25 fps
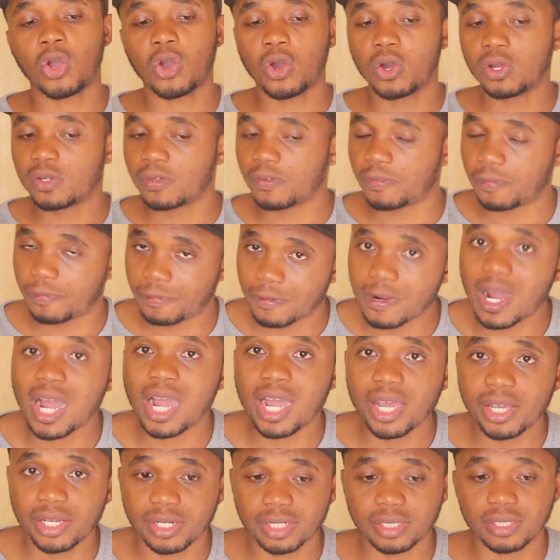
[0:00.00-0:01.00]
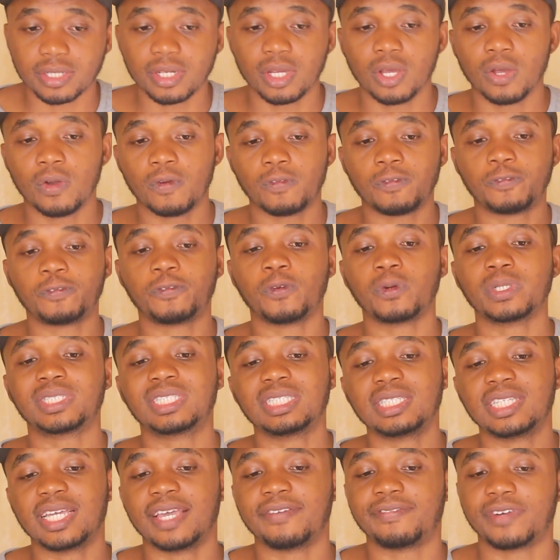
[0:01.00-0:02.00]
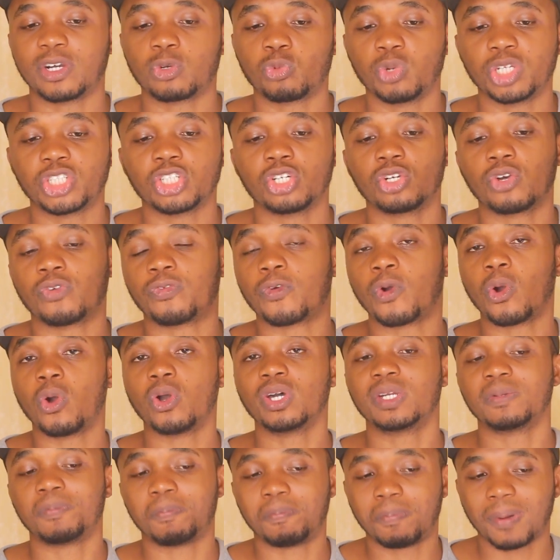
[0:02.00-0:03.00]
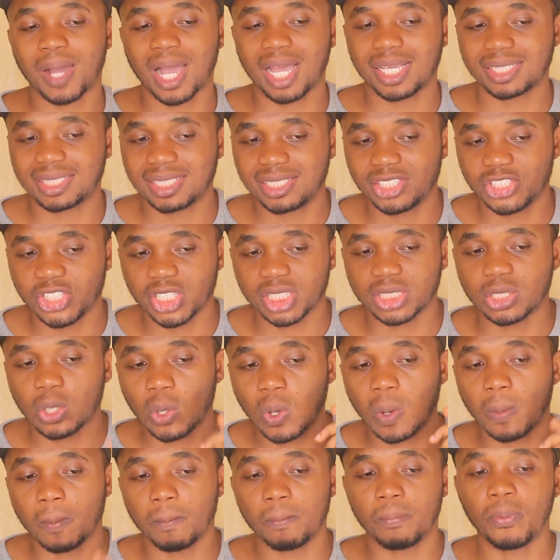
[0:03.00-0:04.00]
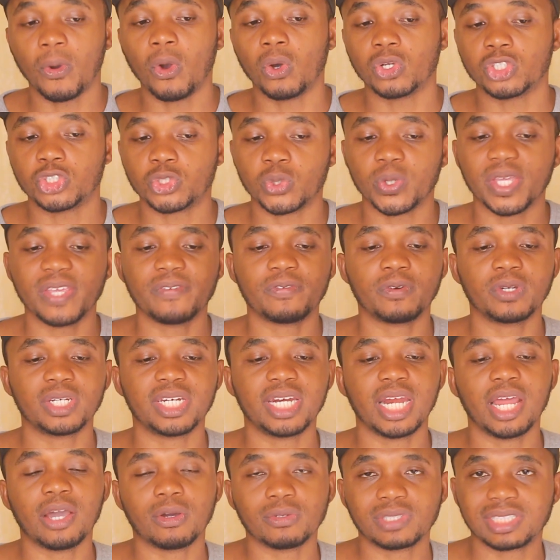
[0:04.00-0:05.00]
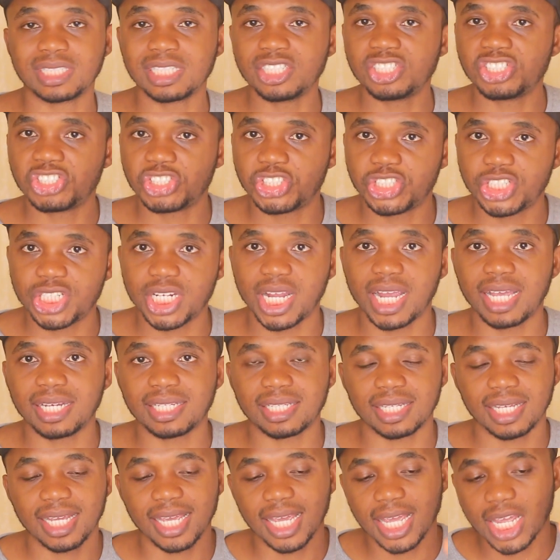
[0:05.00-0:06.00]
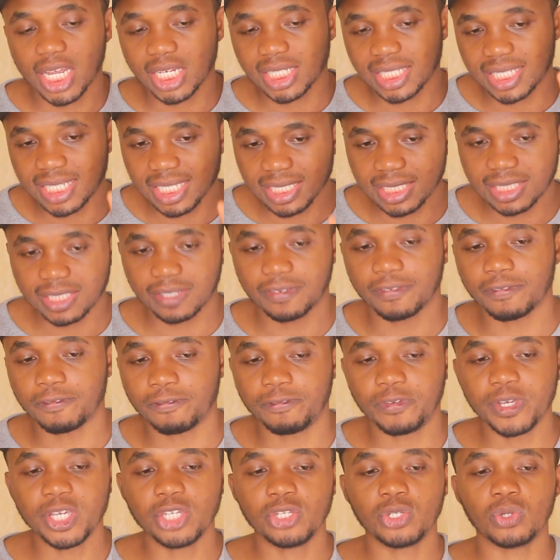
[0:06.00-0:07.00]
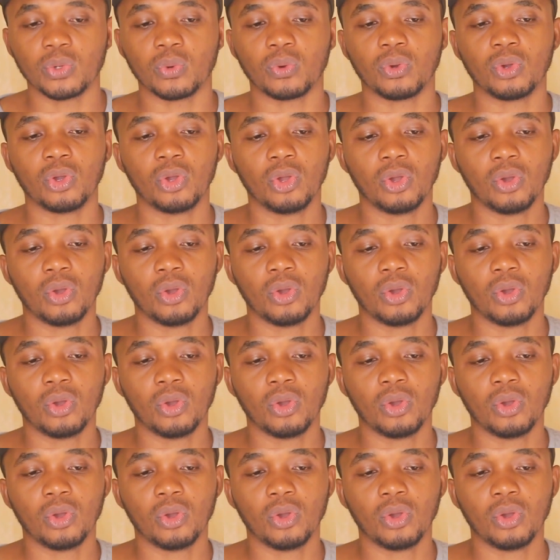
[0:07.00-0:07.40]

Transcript: caught fire, forcing the evacuation of all the passengers on board. So Yvonne Nelson shared this video